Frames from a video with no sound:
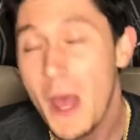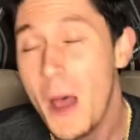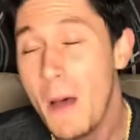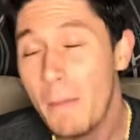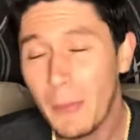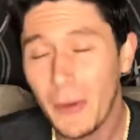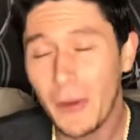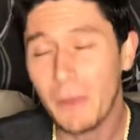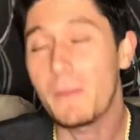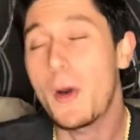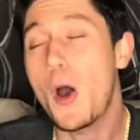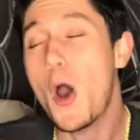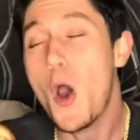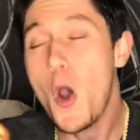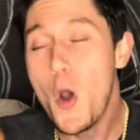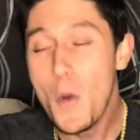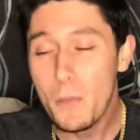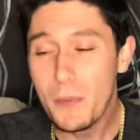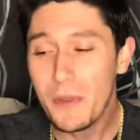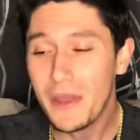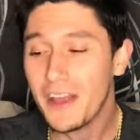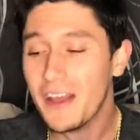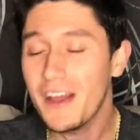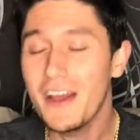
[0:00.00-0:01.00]
But I'm
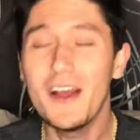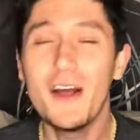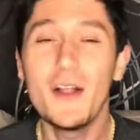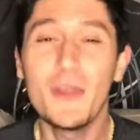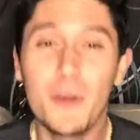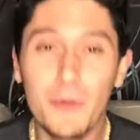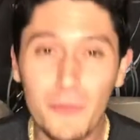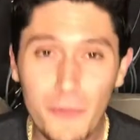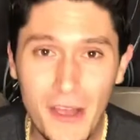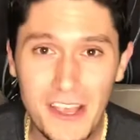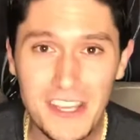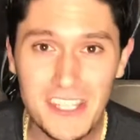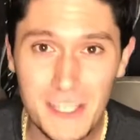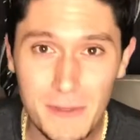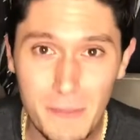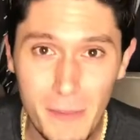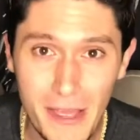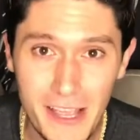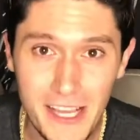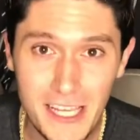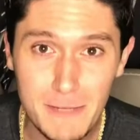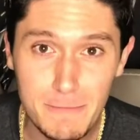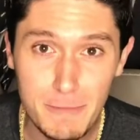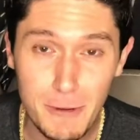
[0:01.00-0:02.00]
hoping the rest of my
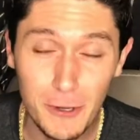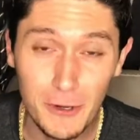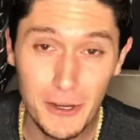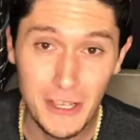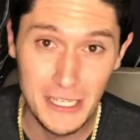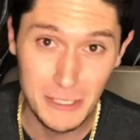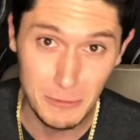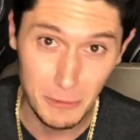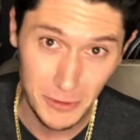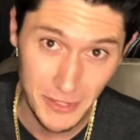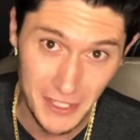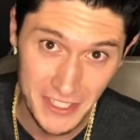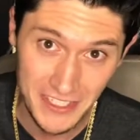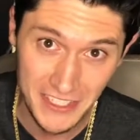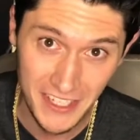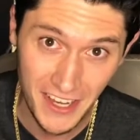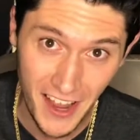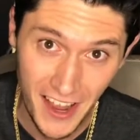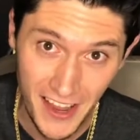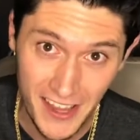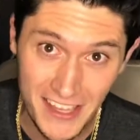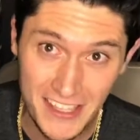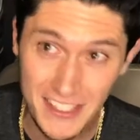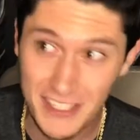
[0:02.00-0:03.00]
experience with this
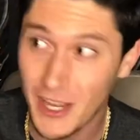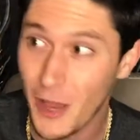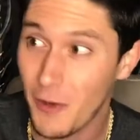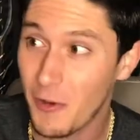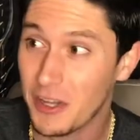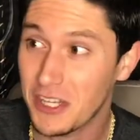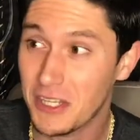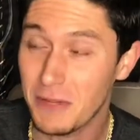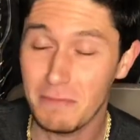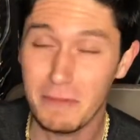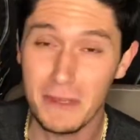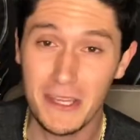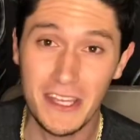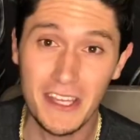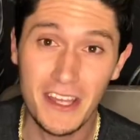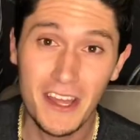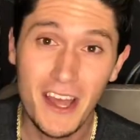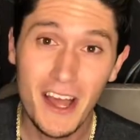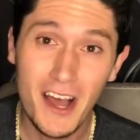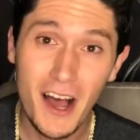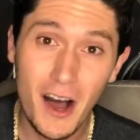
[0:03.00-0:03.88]
guy is going to be